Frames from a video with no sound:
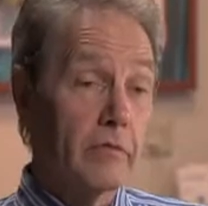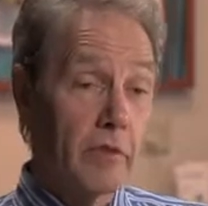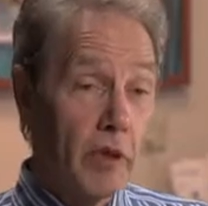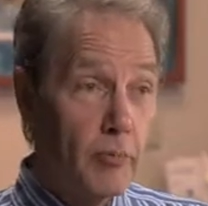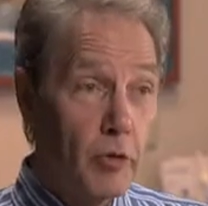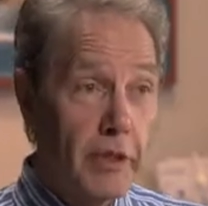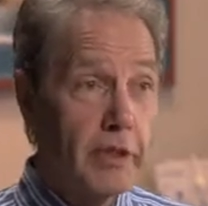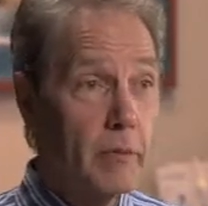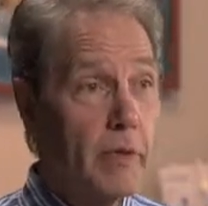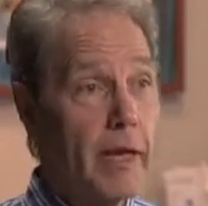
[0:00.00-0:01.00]
very
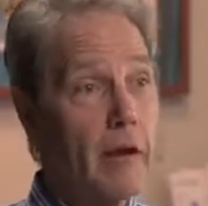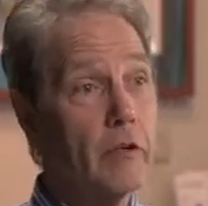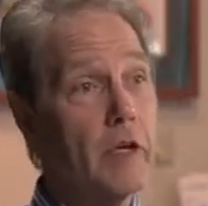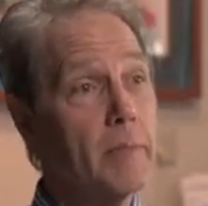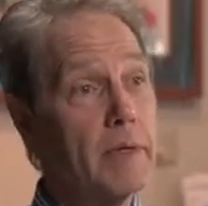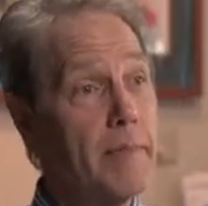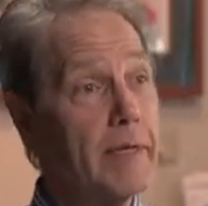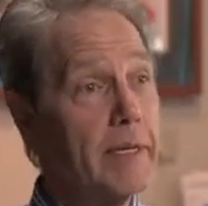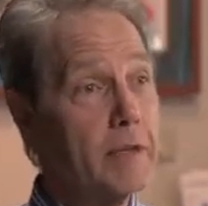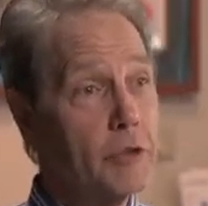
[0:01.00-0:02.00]
predictable outcome in
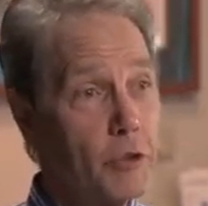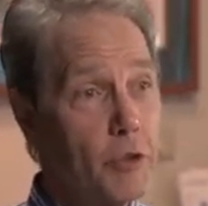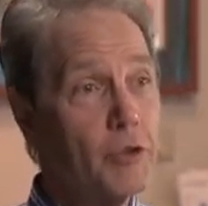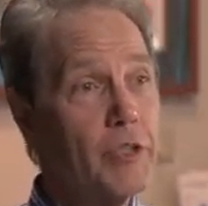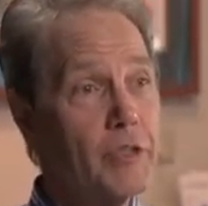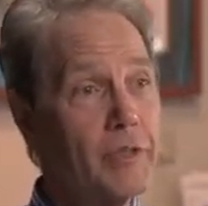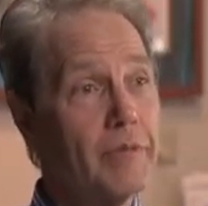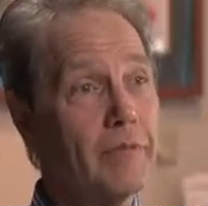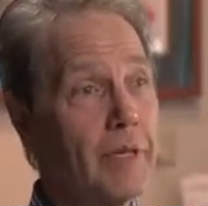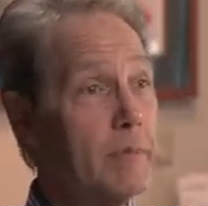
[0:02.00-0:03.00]
my dental surgeries
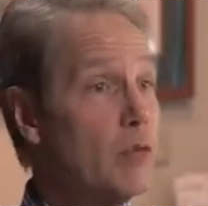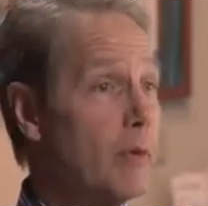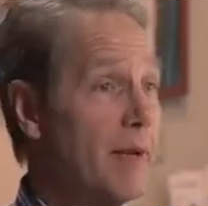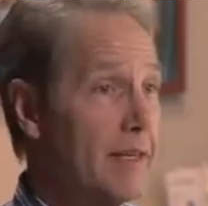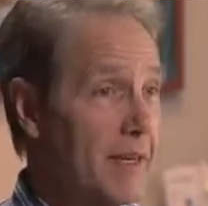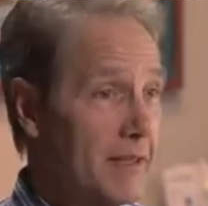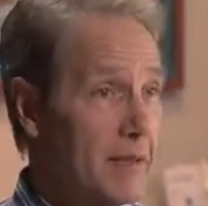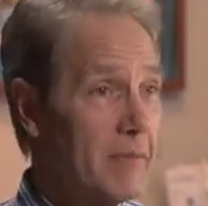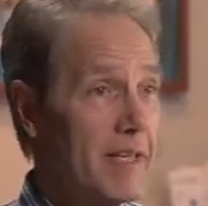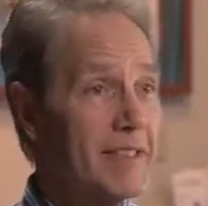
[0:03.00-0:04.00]
when I'm doing my dental
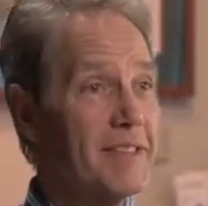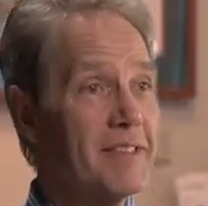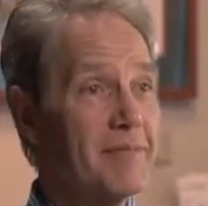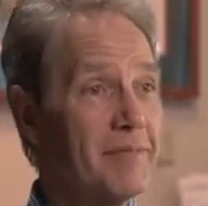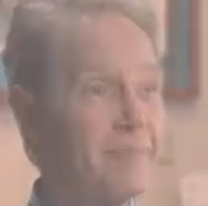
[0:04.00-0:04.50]
implants.